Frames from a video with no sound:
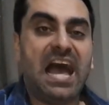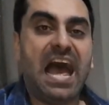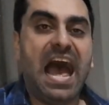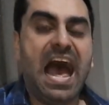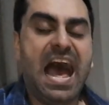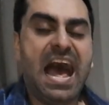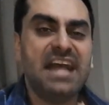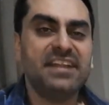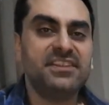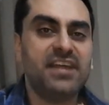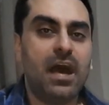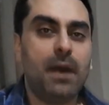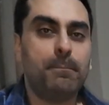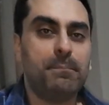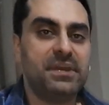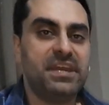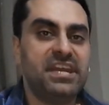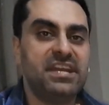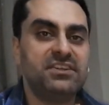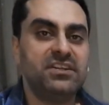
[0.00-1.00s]
end
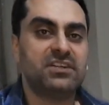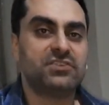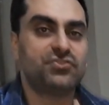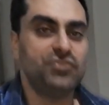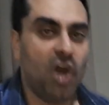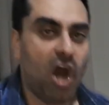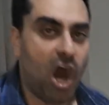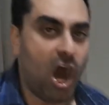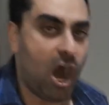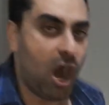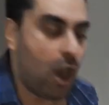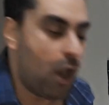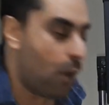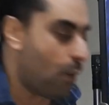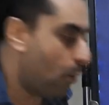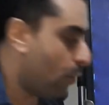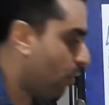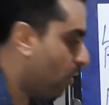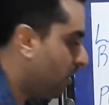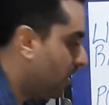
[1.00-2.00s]
up in
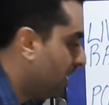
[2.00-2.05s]
draw.